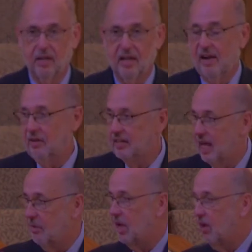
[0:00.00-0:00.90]
Every time
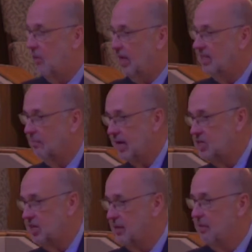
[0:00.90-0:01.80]
I go into my
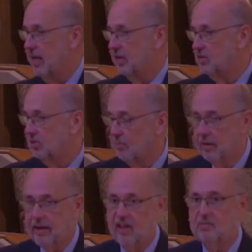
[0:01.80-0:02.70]
gym, someone
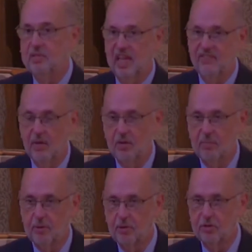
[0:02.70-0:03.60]
asks me if I want a
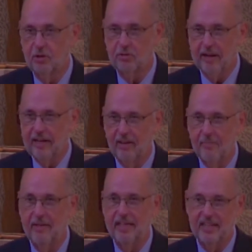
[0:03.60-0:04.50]
personal trainer. I'm
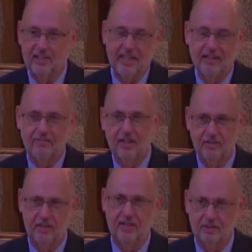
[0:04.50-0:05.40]
beginning to take offense
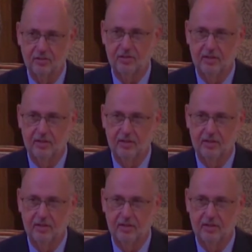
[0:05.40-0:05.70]
at this.